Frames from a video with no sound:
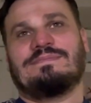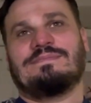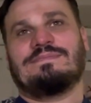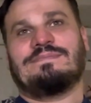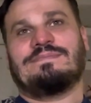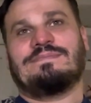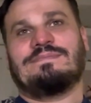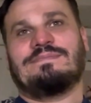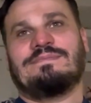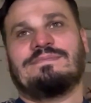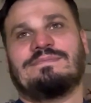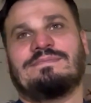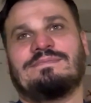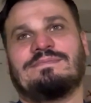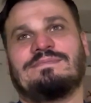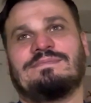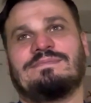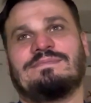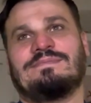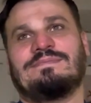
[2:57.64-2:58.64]

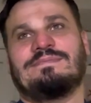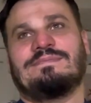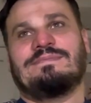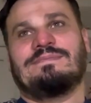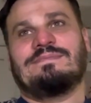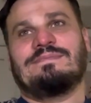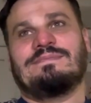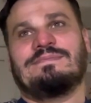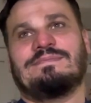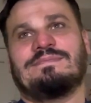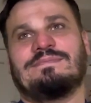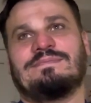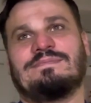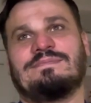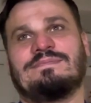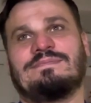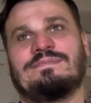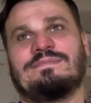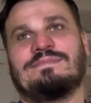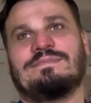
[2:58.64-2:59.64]

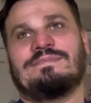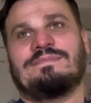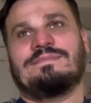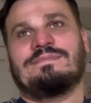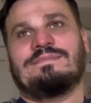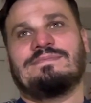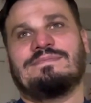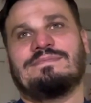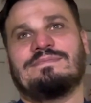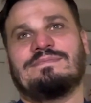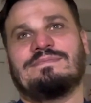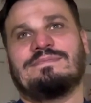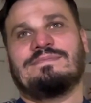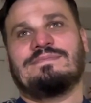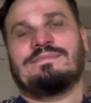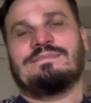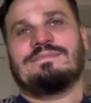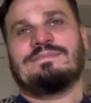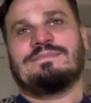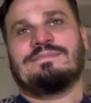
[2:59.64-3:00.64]

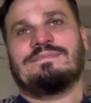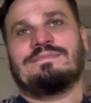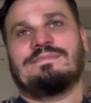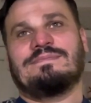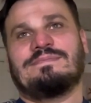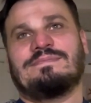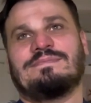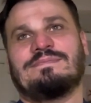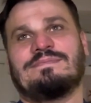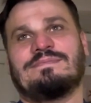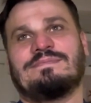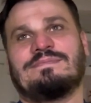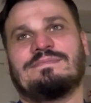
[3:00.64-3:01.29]
(silent)